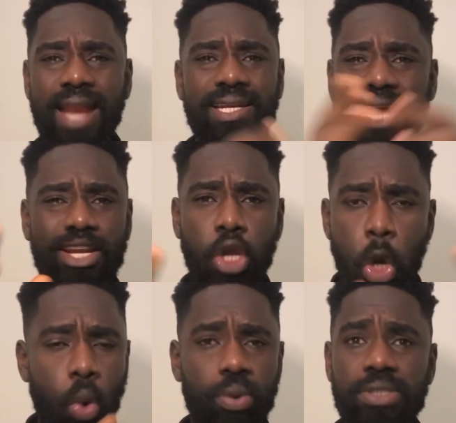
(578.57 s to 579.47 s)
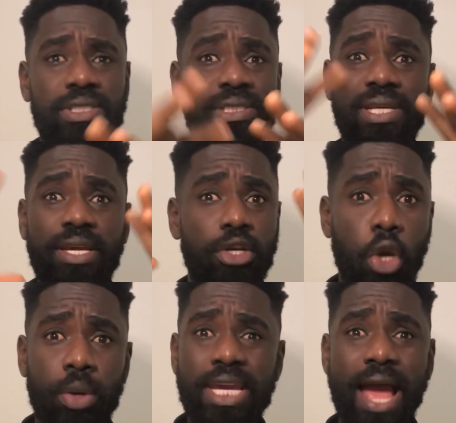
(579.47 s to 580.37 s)
and then you know we see, you
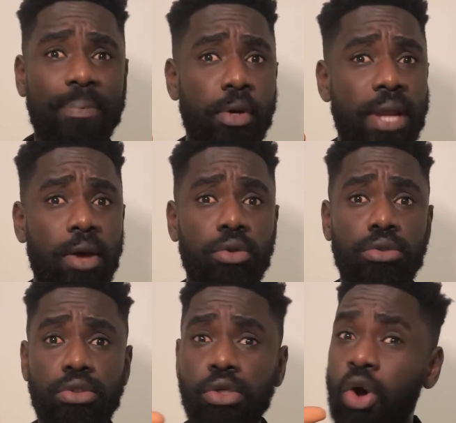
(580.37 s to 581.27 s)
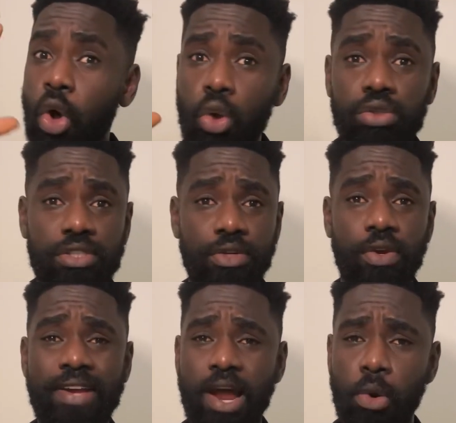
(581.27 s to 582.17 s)
know, Yabo now calls, you know,
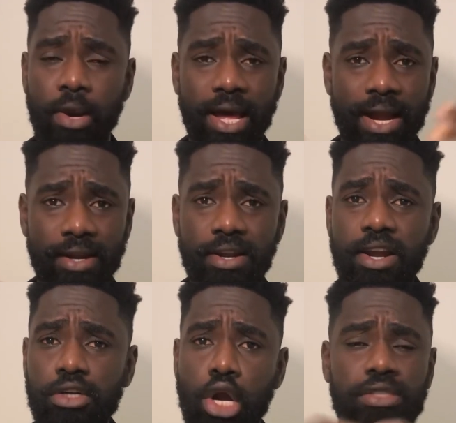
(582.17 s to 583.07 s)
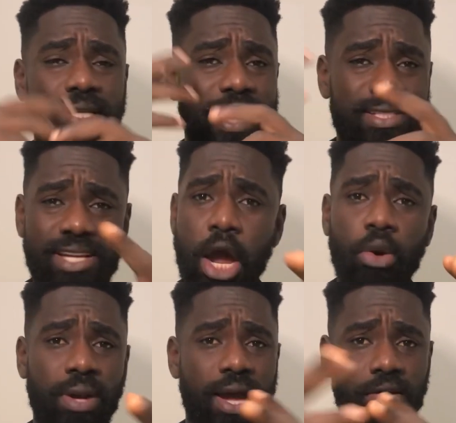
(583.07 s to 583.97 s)
Caroline, tries to get
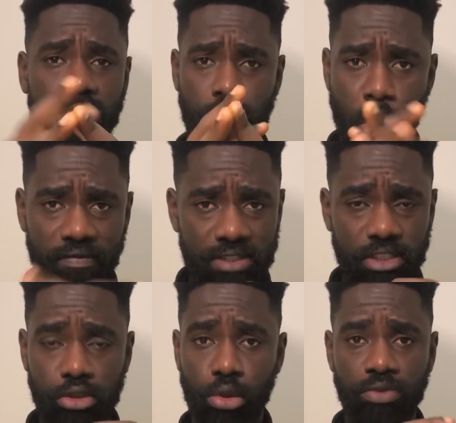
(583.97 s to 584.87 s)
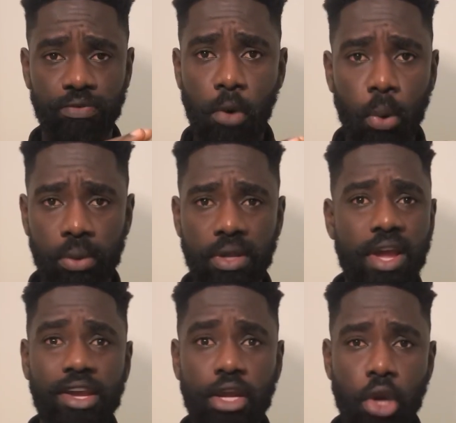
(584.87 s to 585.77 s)
Caroline on a conversation on phone.
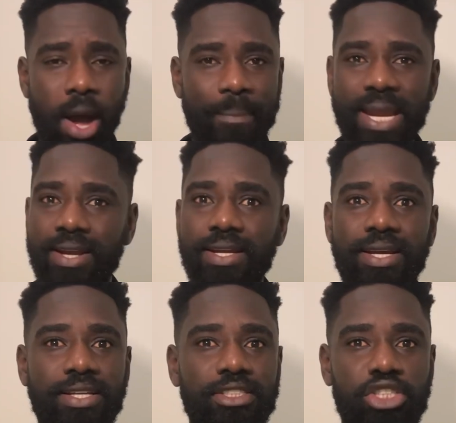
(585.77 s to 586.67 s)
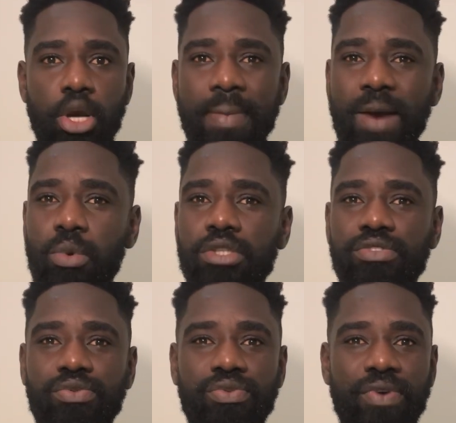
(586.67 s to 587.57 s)
You know, I mean, Chioma was
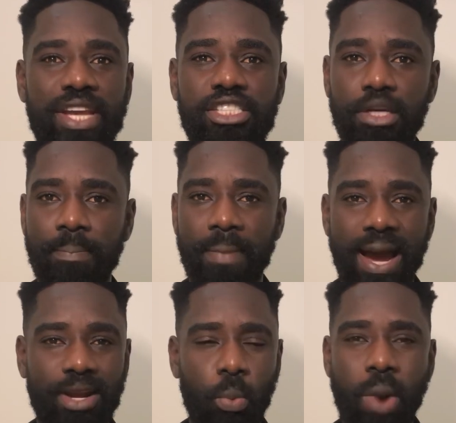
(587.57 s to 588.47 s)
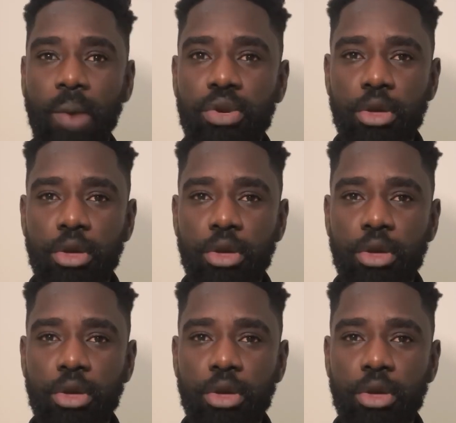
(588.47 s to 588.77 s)
raging mad. Why would